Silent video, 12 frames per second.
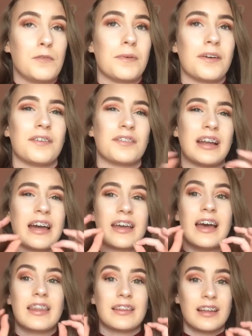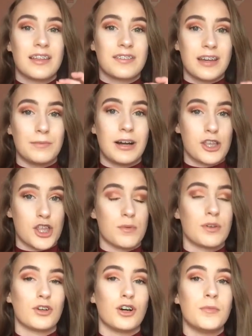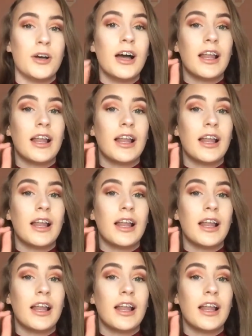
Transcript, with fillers: Because like the last time I had chewing gum,